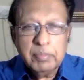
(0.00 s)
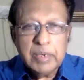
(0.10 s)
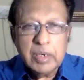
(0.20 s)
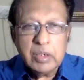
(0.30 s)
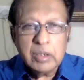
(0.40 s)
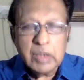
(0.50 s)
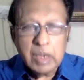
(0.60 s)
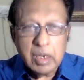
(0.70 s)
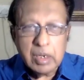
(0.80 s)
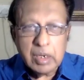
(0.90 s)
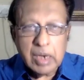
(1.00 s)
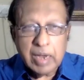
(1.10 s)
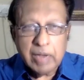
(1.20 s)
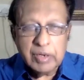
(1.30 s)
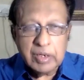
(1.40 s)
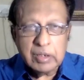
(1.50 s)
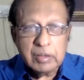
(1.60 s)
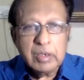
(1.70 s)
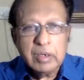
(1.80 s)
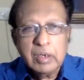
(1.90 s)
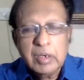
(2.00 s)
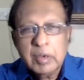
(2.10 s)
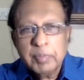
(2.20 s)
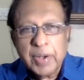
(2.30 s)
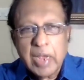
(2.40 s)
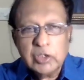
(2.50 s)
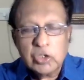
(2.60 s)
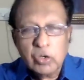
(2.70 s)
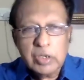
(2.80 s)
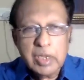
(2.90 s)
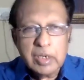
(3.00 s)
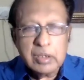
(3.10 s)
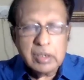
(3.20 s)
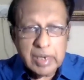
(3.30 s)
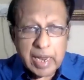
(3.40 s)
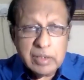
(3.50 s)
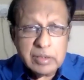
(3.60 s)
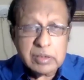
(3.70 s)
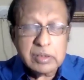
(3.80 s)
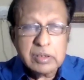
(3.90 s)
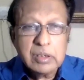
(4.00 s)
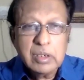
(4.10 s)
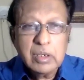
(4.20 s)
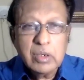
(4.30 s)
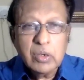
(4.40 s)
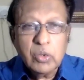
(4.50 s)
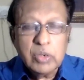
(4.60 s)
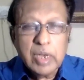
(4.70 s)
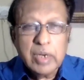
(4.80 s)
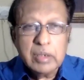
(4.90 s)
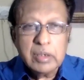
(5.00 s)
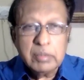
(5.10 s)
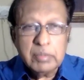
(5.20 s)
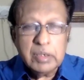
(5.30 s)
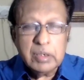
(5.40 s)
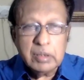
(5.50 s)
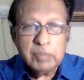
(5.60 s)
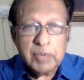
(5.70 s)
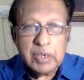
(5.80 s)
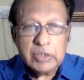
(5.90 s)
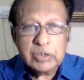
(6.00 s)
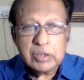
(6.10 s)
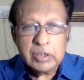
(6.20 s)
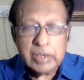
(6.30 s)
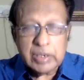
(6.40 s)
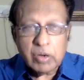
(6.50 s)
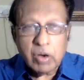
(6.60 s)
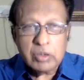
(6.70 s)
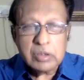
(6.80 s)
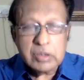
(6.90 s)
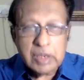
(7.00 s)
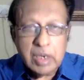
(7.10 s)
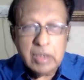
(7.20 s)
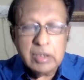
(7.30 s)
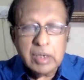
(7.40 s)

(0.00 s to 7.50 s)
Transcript: being are, have a price on their heads who can be punished, caught, killed,